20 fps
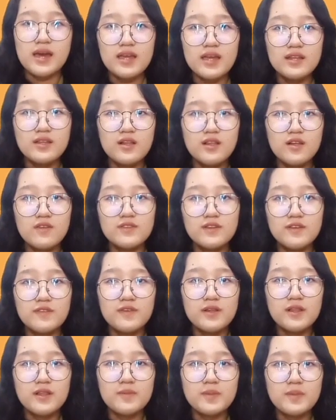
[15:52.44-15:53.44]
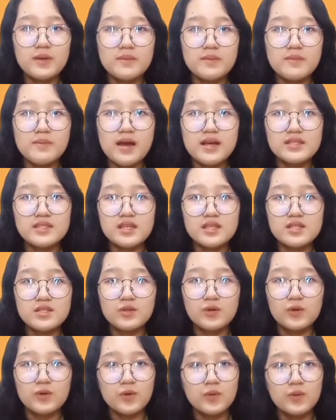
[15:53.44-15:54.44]
idol of the Philippine masses
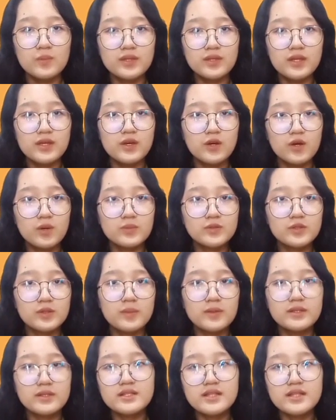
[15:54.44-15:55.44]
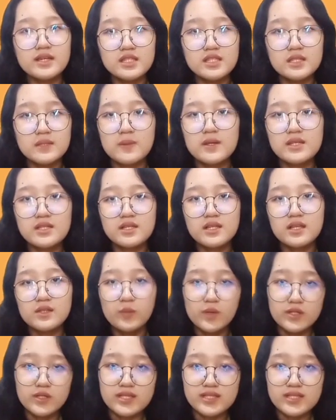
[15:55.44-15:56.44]
whom they hoped to be the next
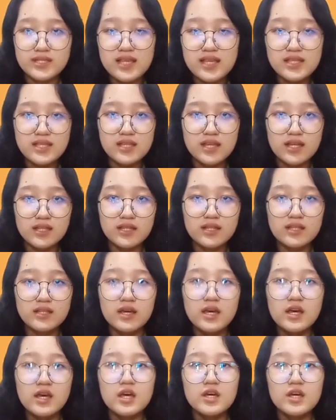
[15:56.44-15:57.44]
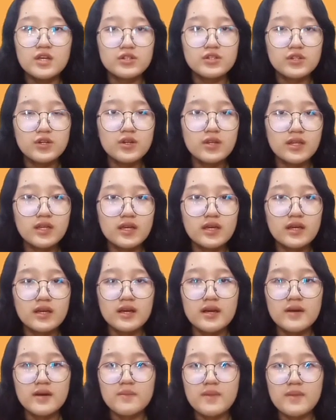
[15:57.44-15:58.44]
president was assassinated, surely
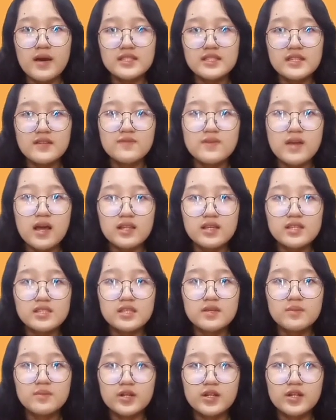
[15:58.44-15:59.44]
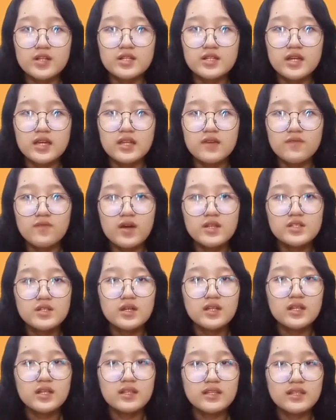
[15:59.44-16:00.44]
massive rallies emerged and
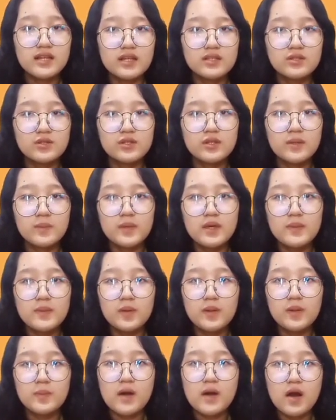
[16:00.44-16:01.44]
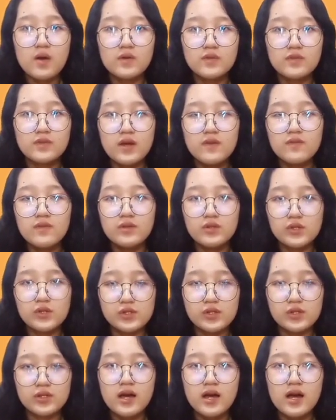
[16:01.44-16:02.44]
eventually led to the People's Power
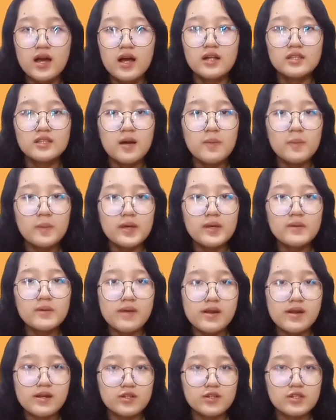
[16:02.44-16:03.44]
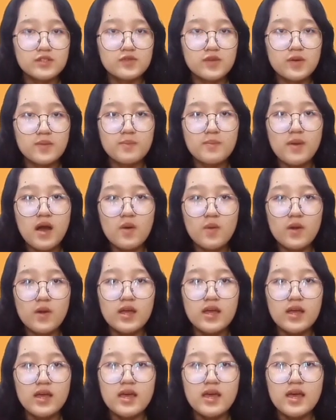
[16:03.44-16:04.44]
Revolution toppling Marcos from power,
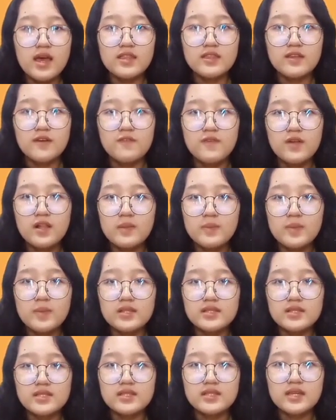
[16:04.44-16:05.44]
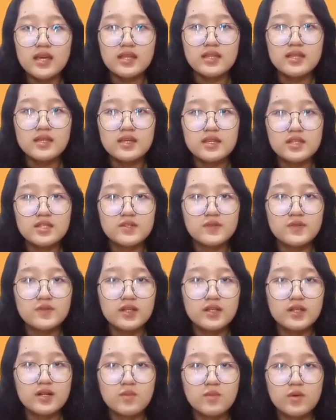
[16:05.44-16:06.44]
and the Philippines gaining its
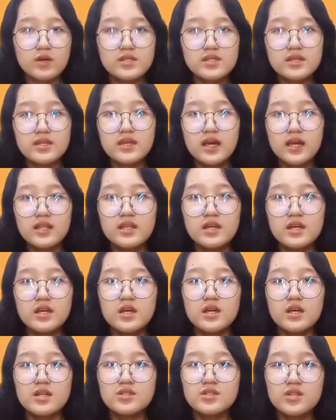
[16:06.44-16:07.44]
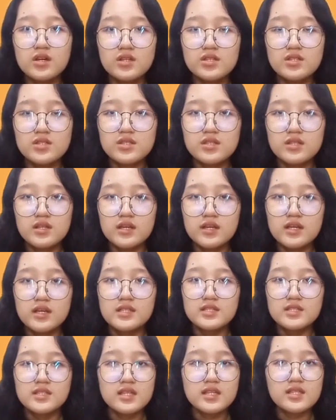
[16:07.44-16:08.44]
freedom once again. Thus,
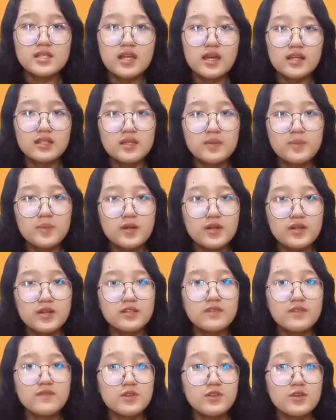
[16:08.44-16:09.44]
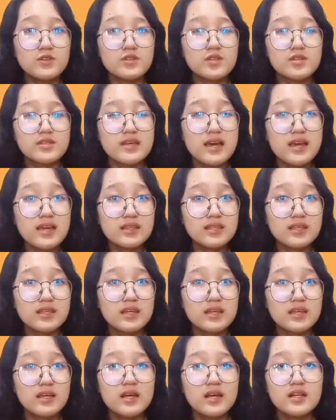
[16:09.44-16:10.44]
just like the period of New
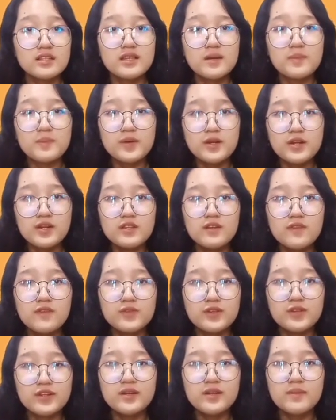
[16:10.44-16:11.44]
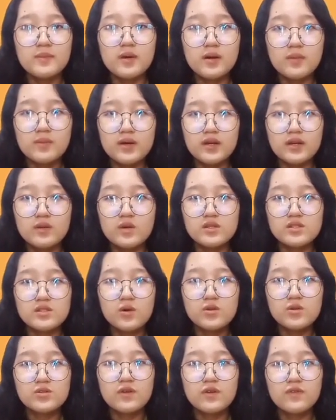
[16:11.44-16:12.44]
Society, the period of Third Republic was
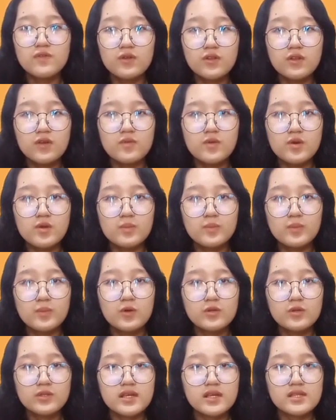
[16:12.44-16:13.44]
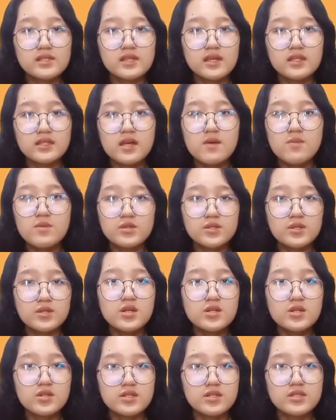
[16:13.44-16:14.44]
also full of youth protests and
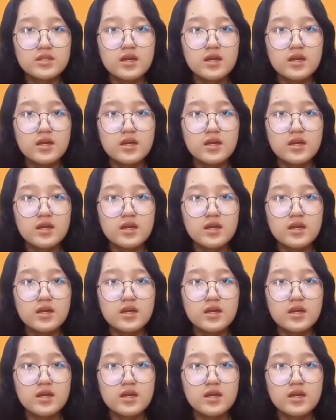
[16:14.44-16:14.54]
demonstrations.